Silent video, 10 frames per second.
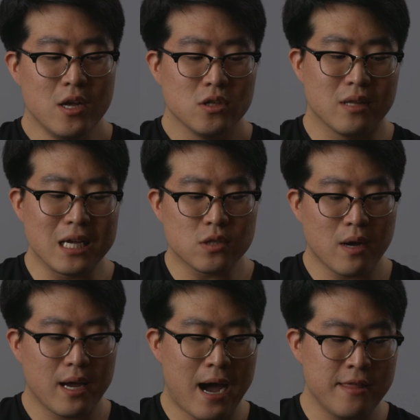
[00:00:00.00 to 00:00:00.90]
So that's
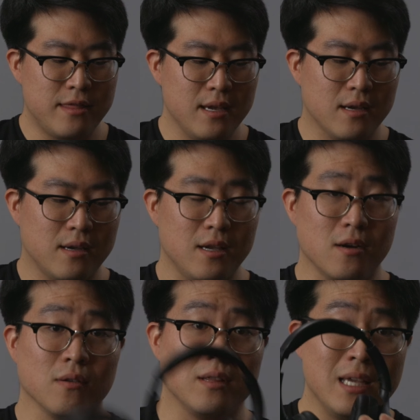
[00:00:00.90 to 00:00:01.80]
why I think, you
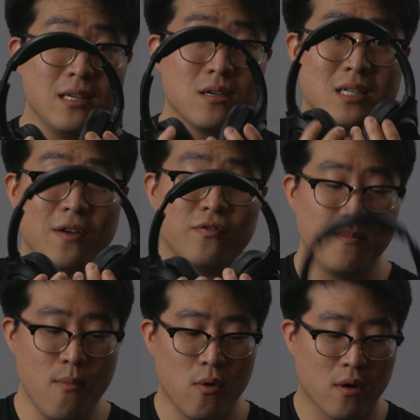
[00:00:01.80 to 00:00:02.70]
know, these are
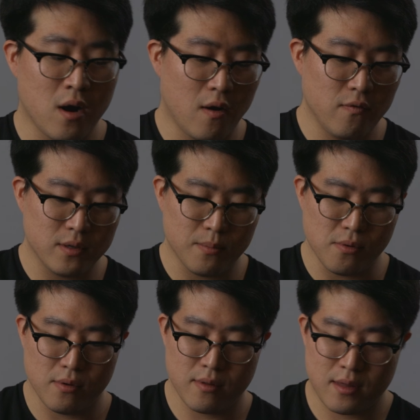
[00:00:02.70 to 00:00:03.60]
definitely more
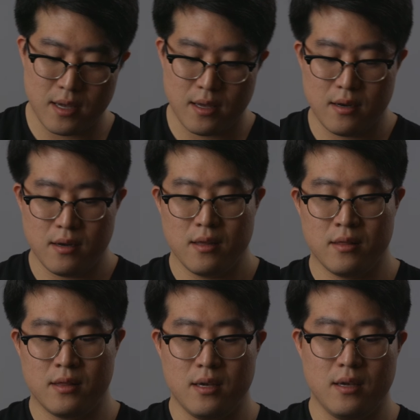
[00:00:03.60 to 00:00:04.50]
comfortable than
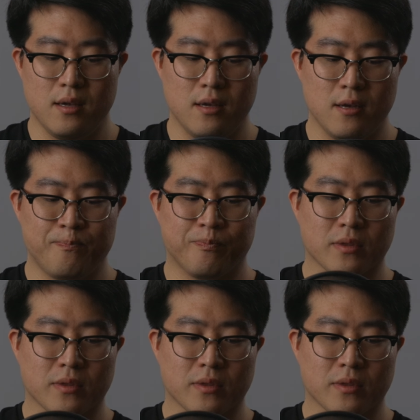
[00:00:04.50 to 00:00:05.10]
the